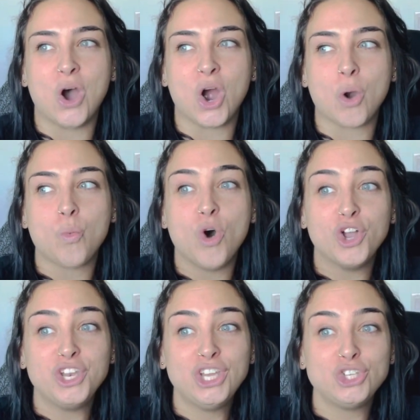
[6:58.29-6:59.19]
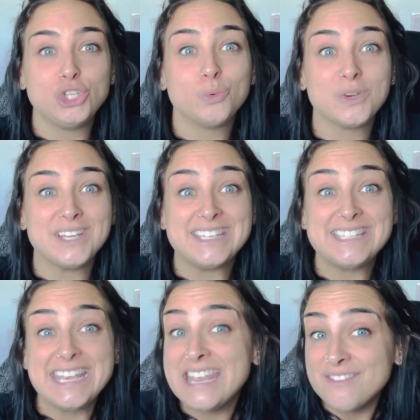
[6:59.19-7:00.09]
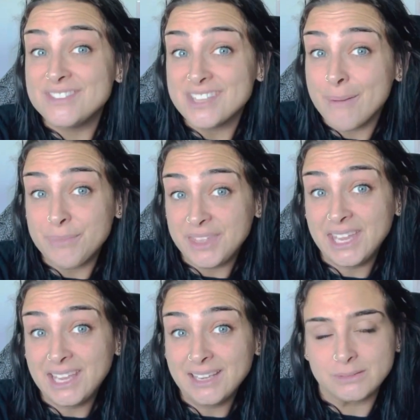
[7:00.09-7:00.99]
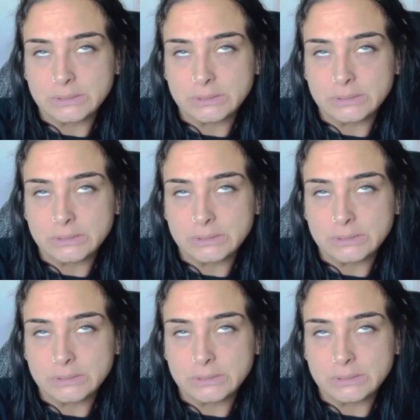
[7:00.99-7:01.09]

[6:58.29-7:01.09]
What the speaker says: are wanting to receive something